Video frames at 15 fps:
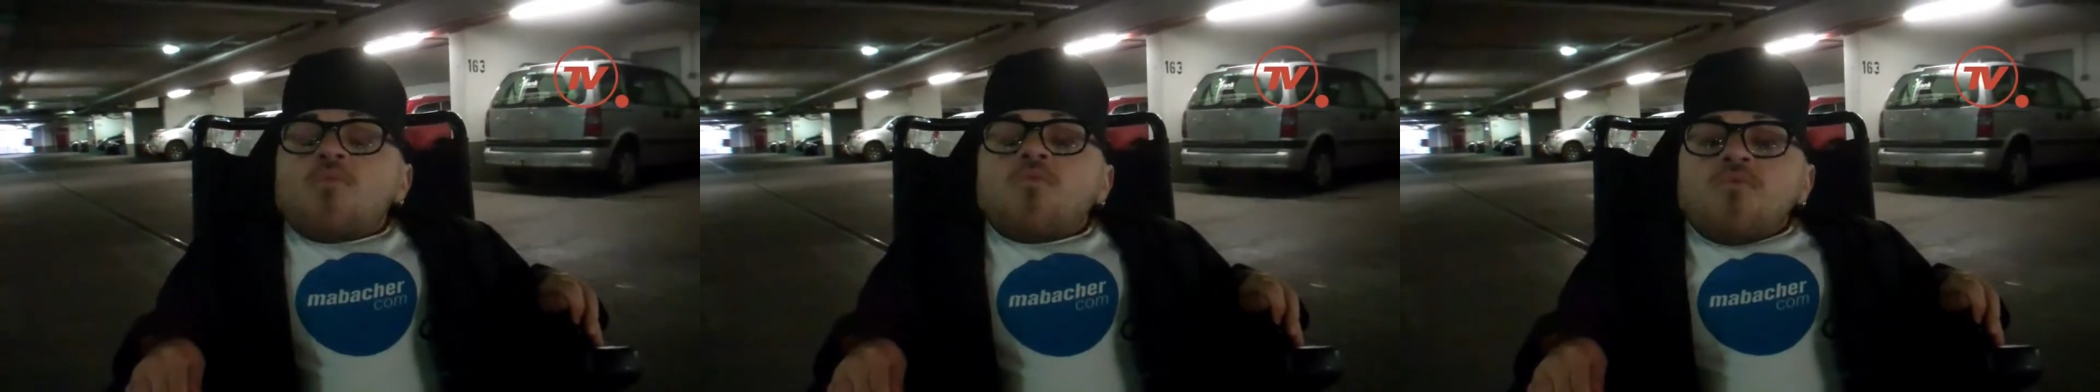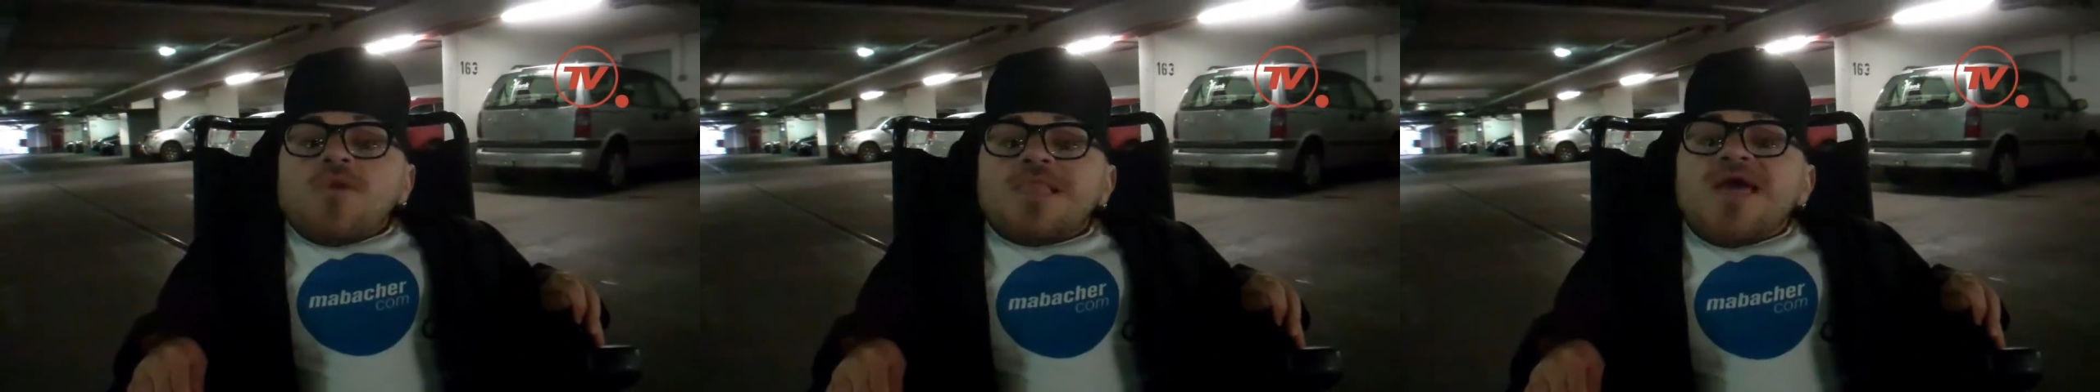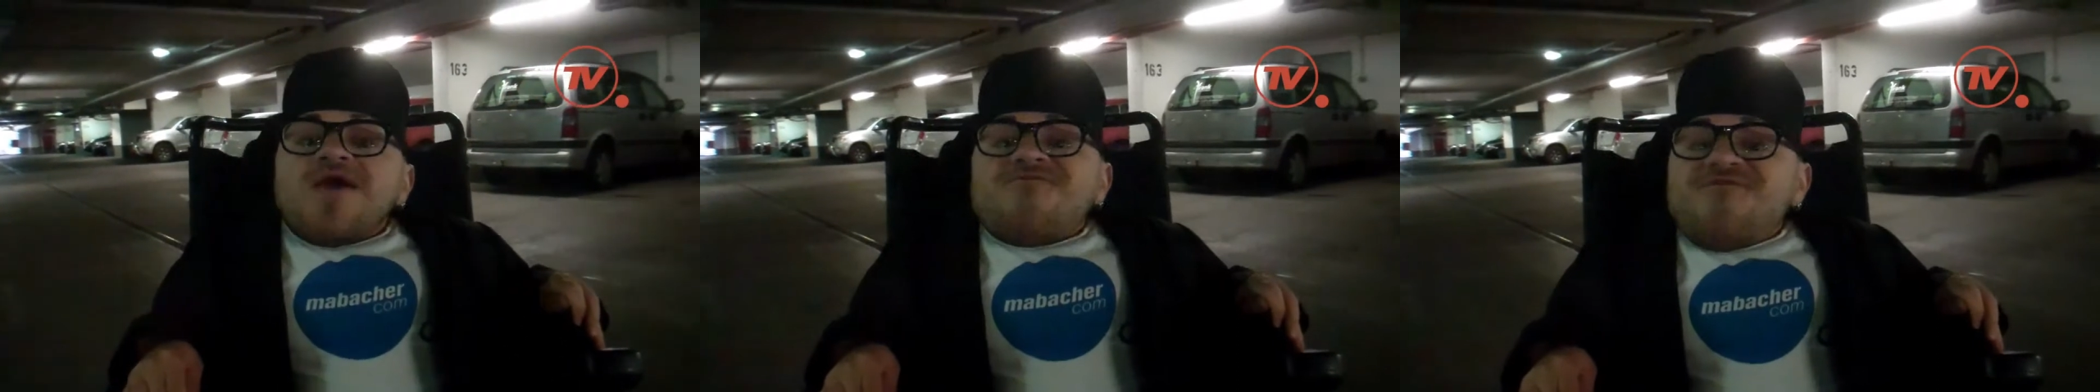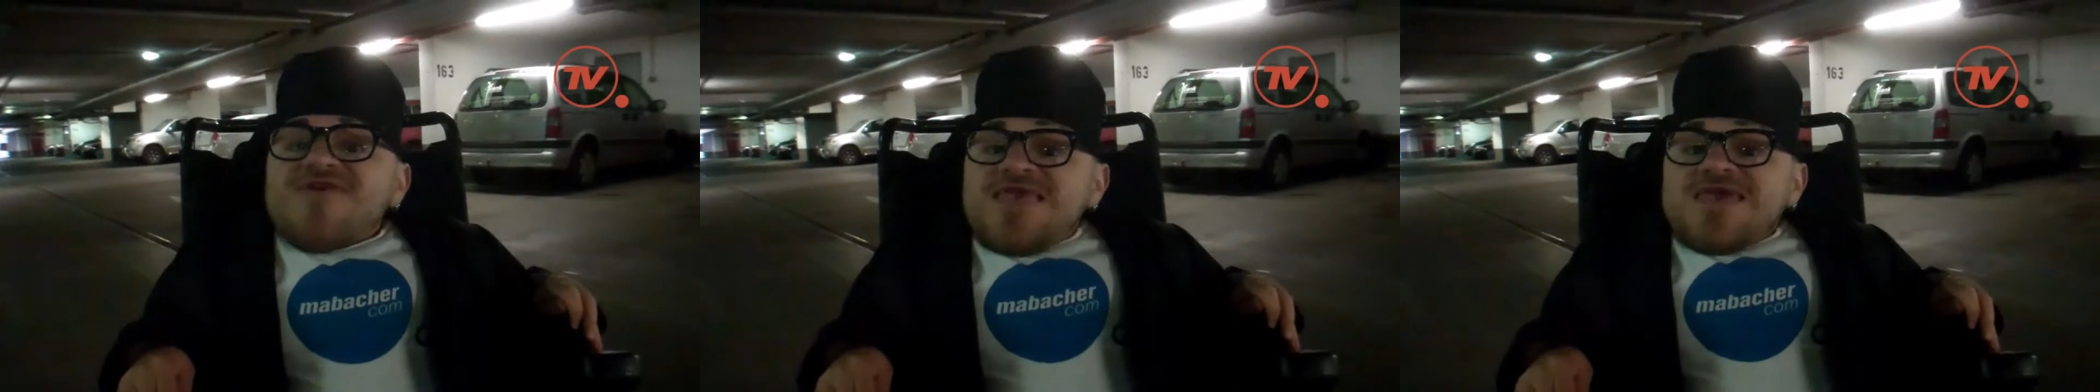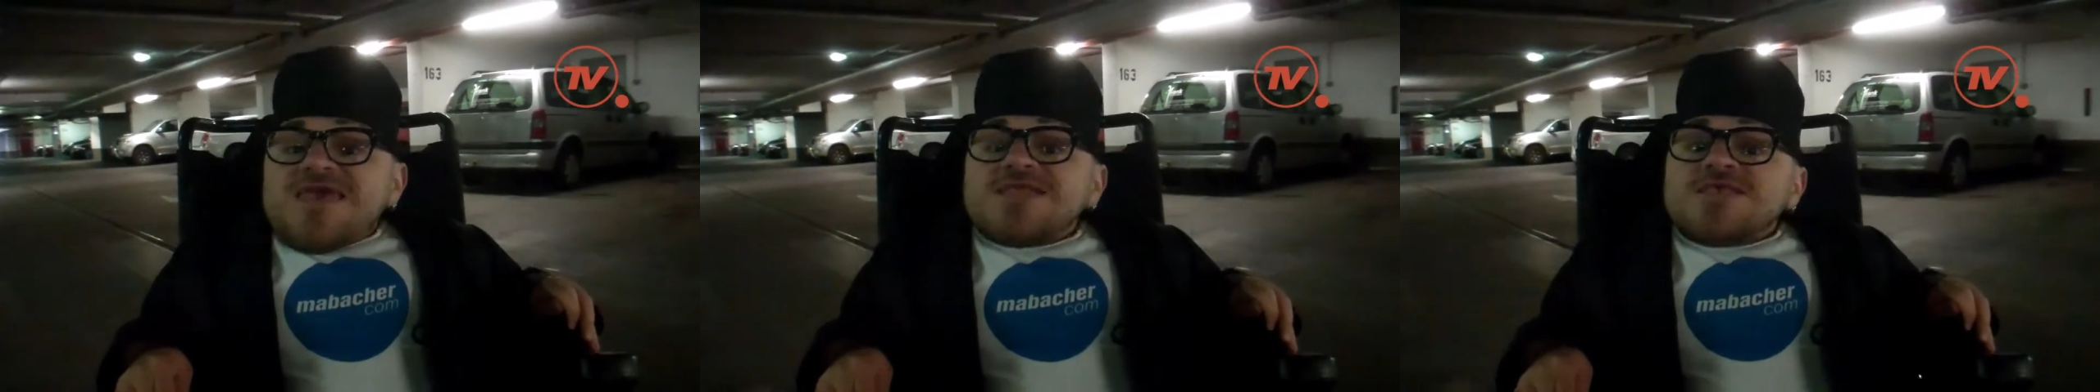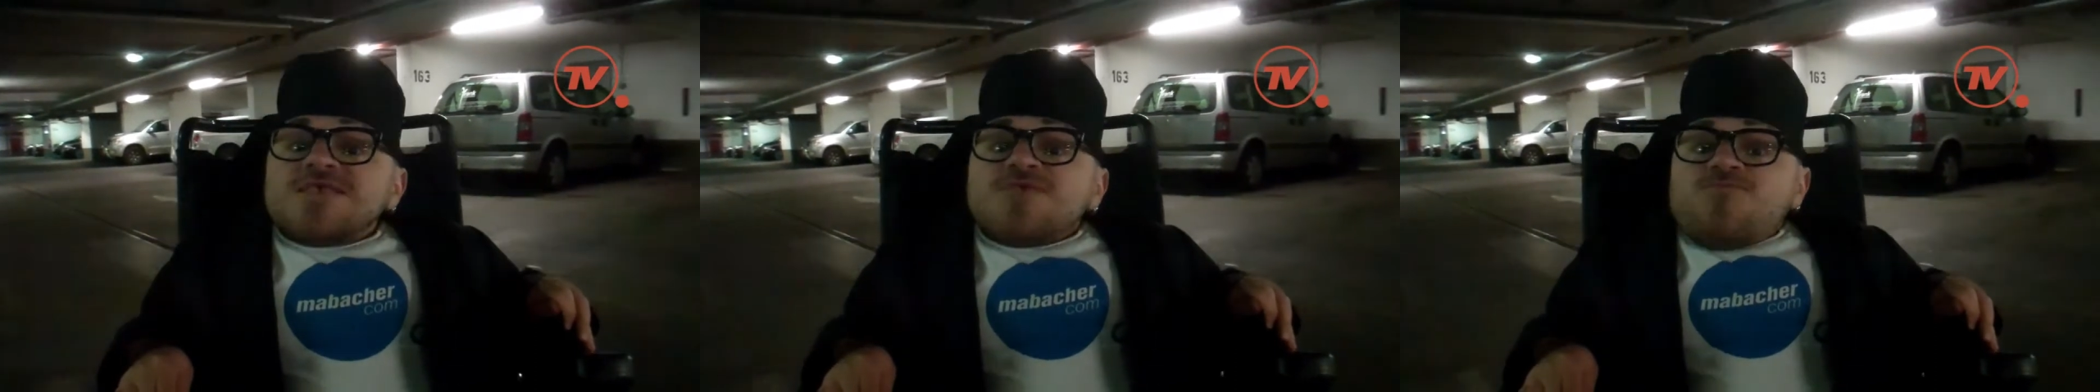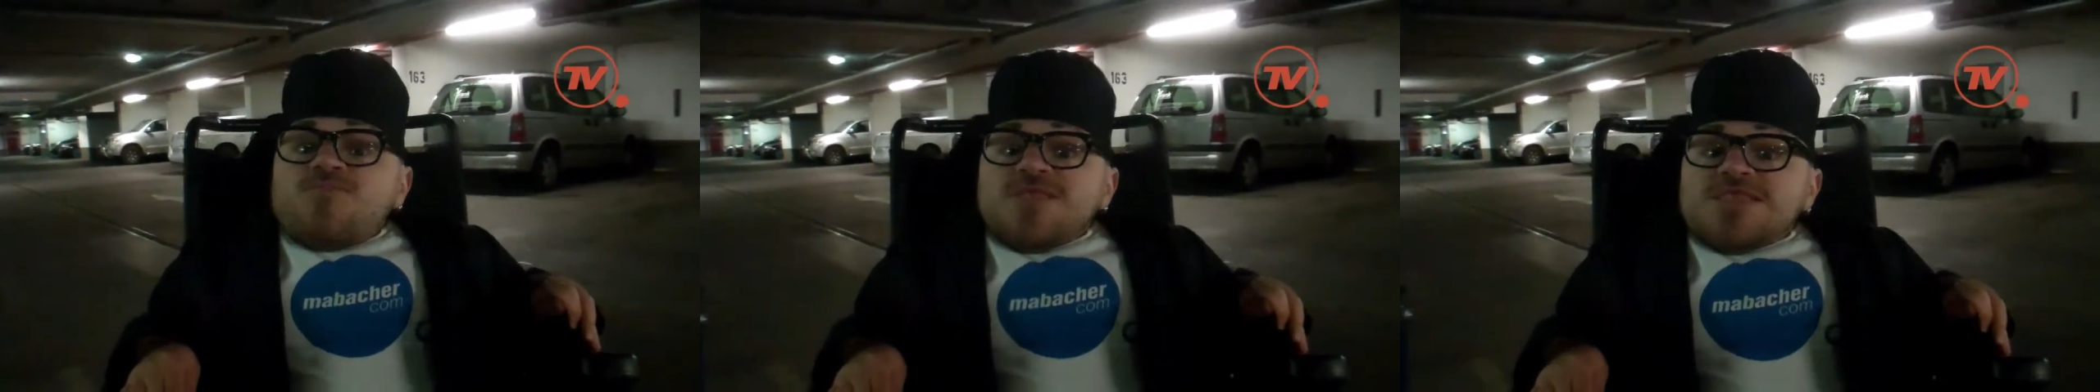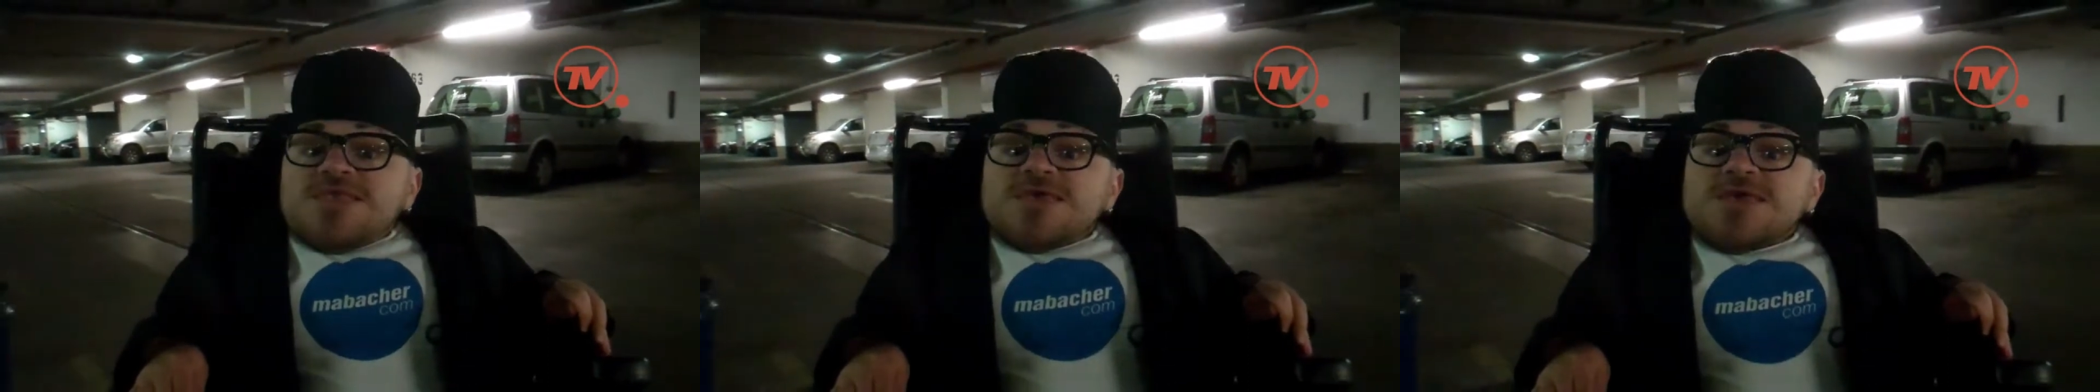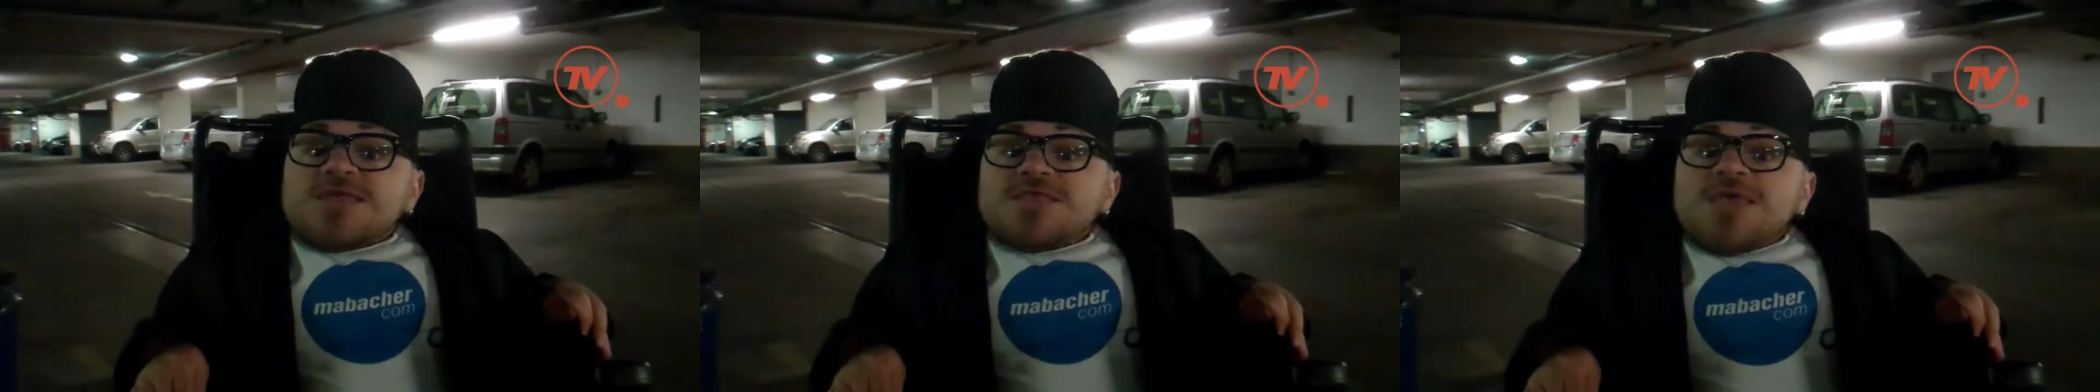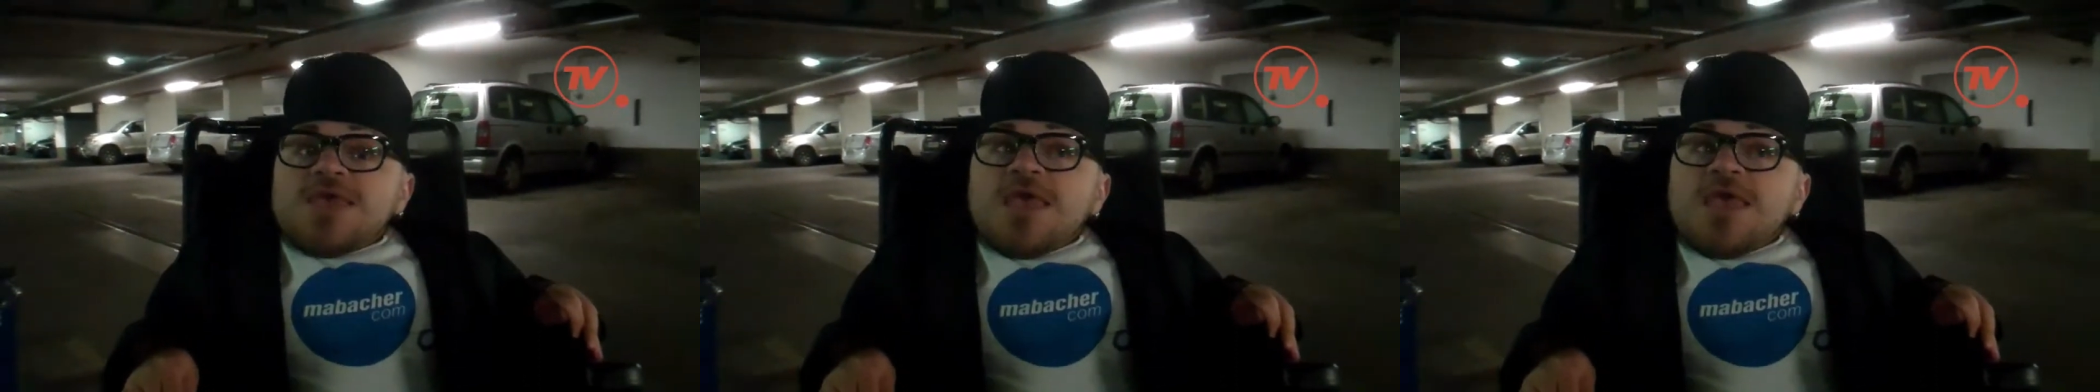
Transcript: will ever get a speed ticket,